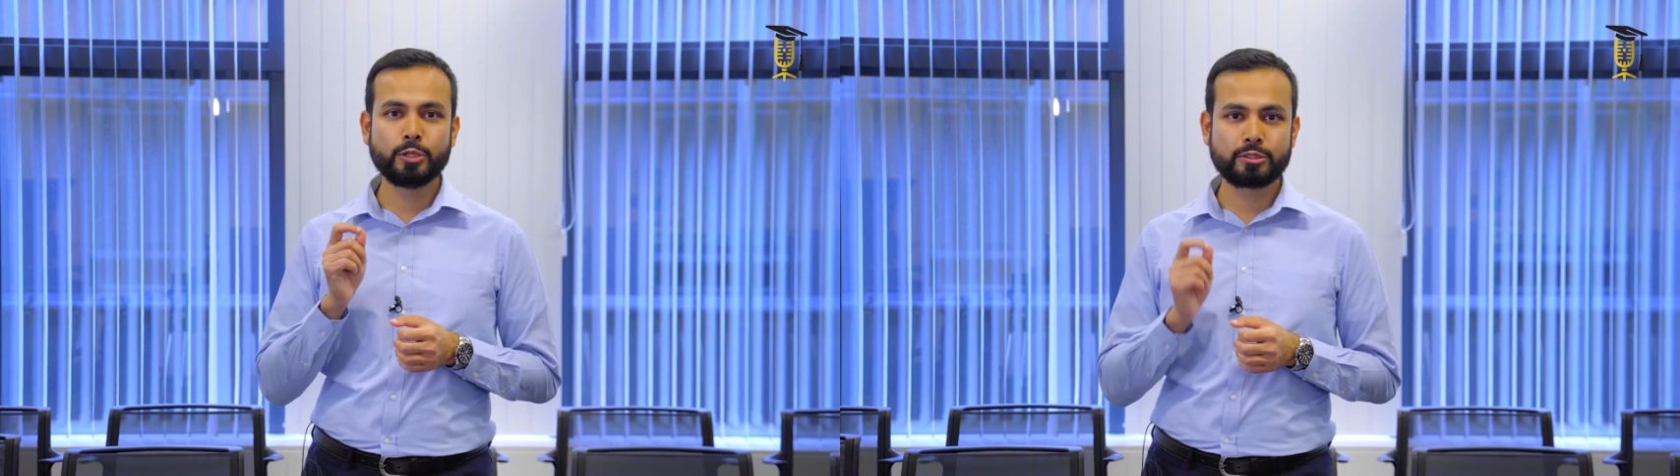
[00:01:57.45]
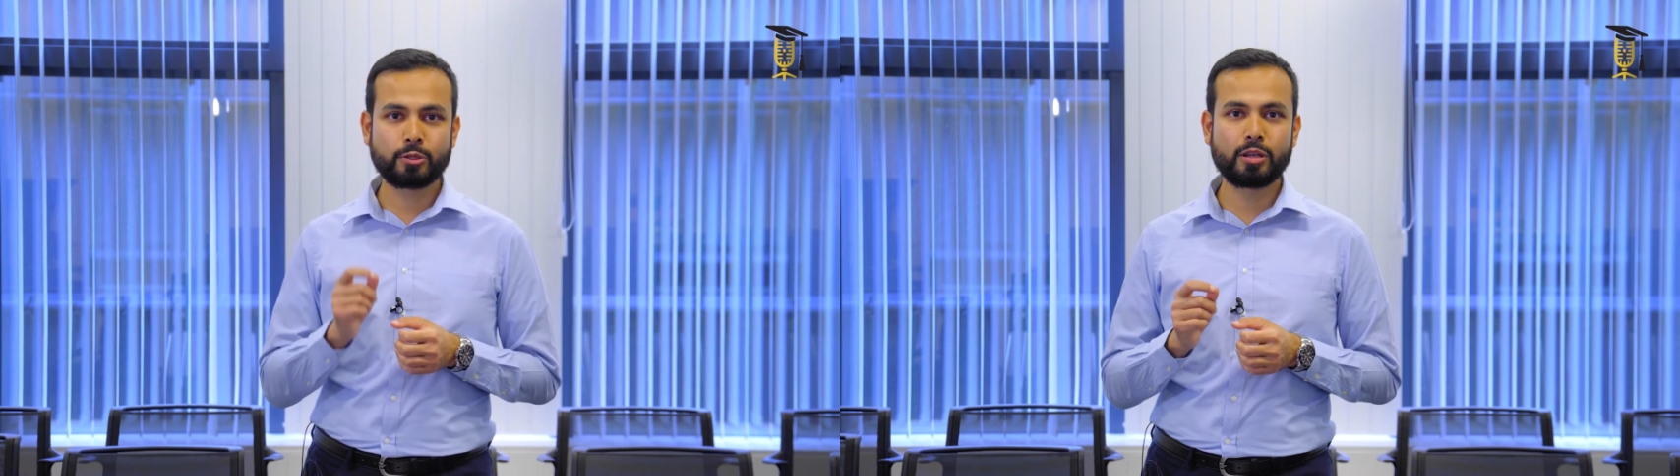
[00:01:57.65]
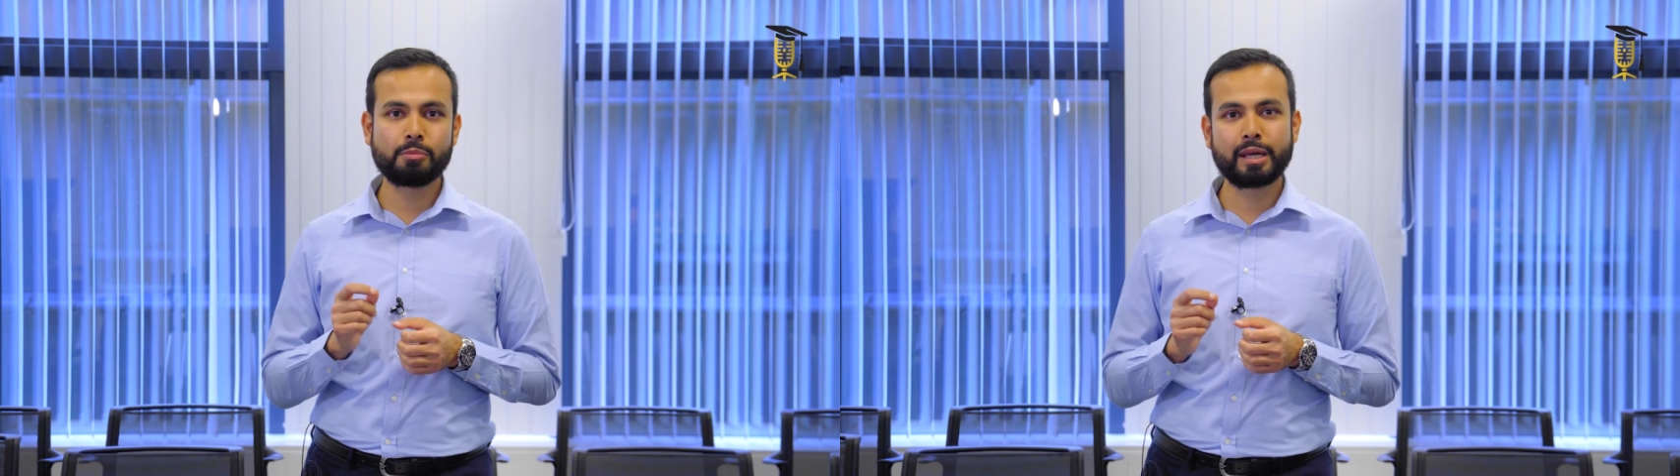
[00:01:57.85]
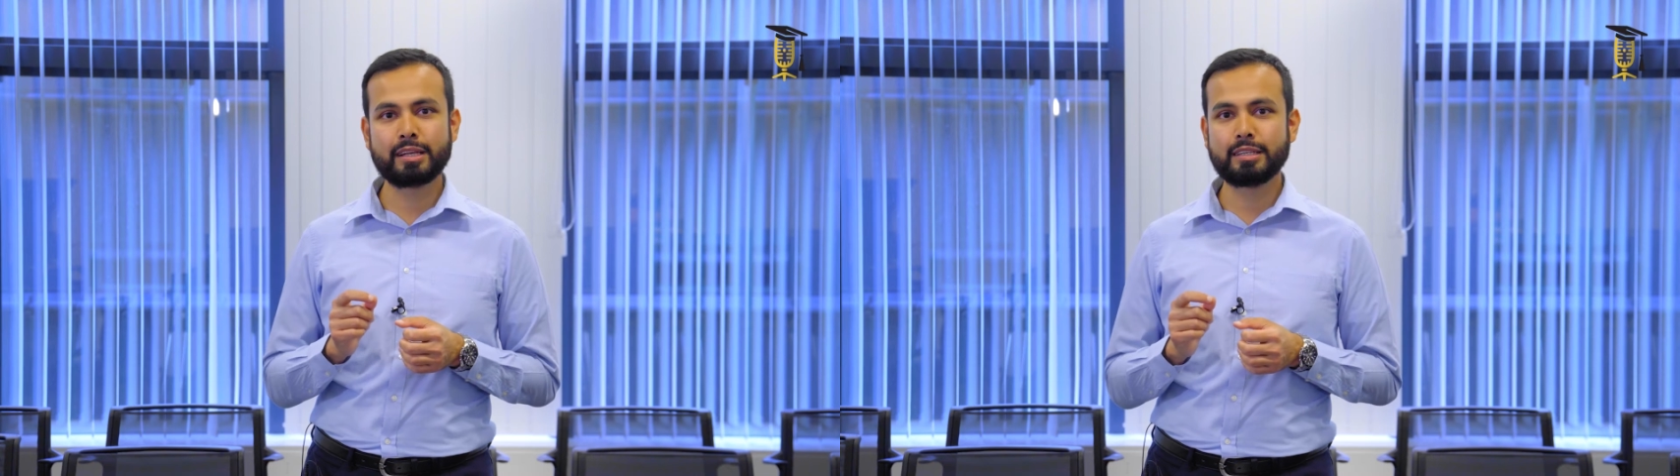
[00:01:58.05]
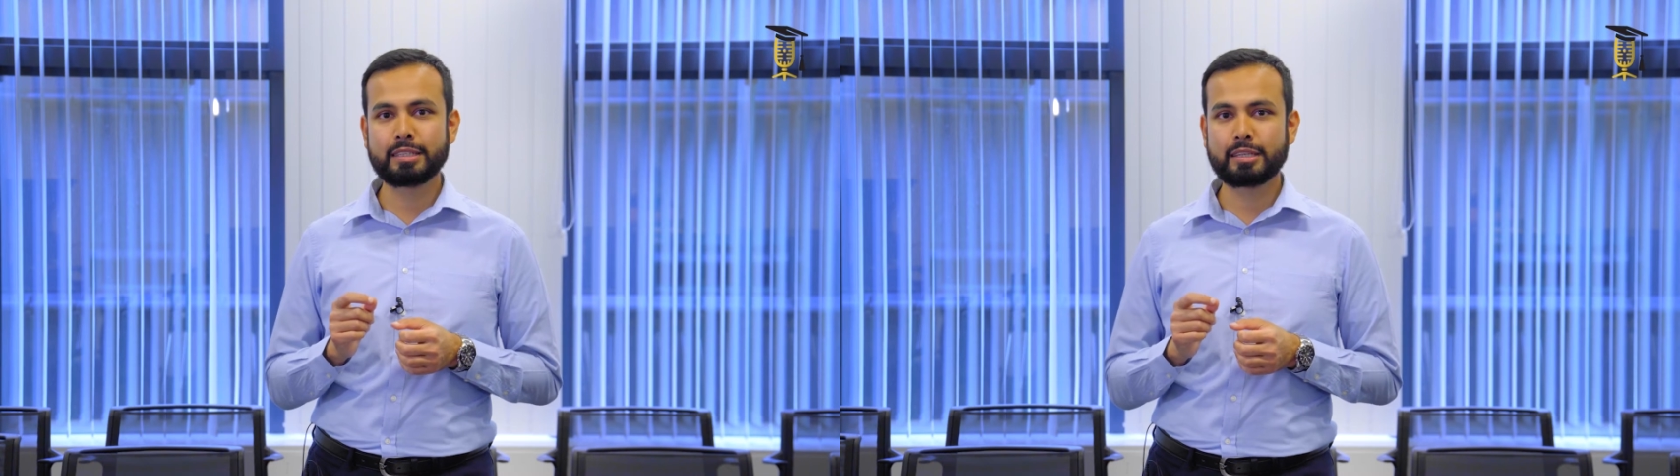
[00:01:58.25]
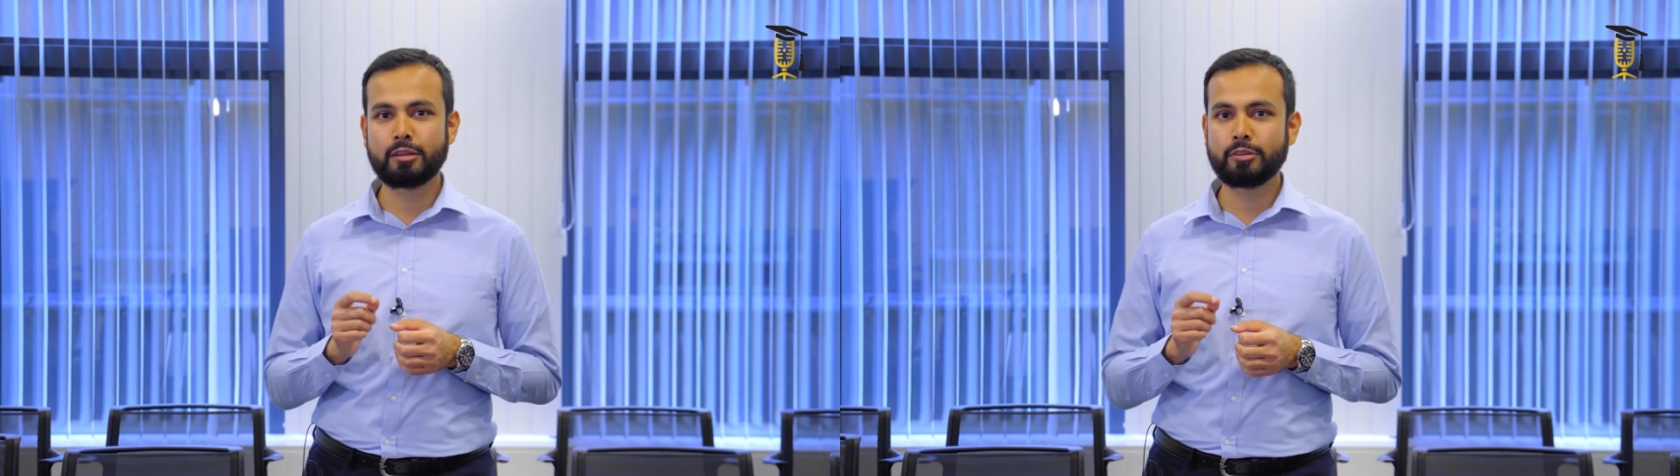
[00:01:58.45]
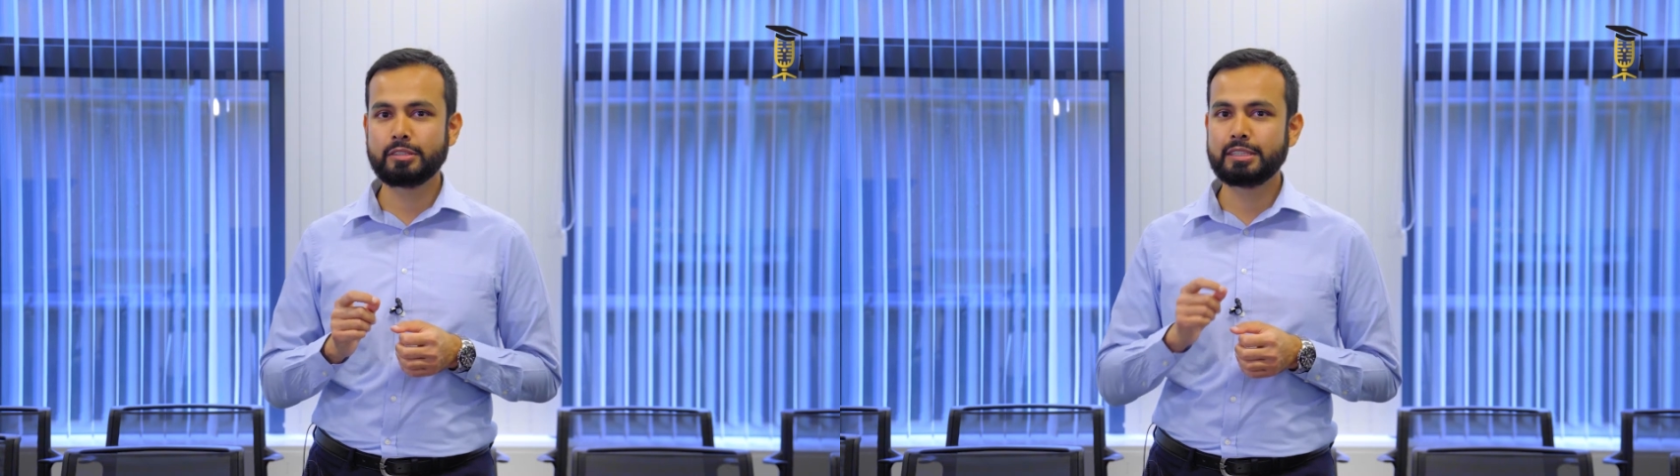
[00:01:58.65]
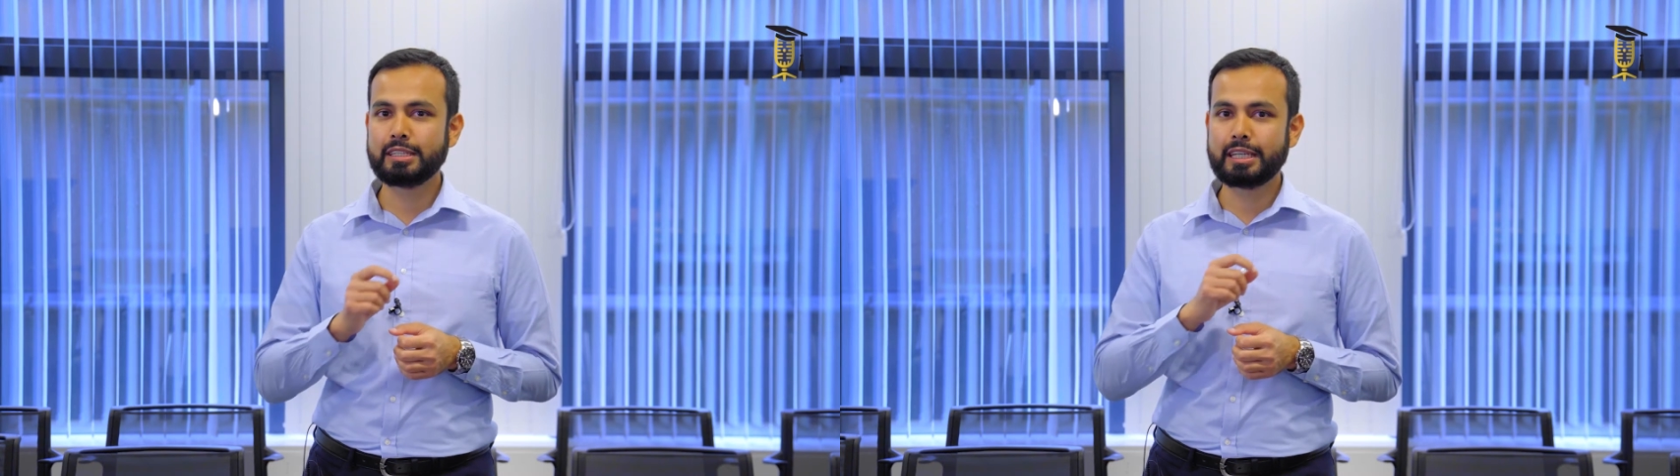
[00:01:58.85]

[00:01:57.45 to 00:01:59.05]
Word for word: solar panel technology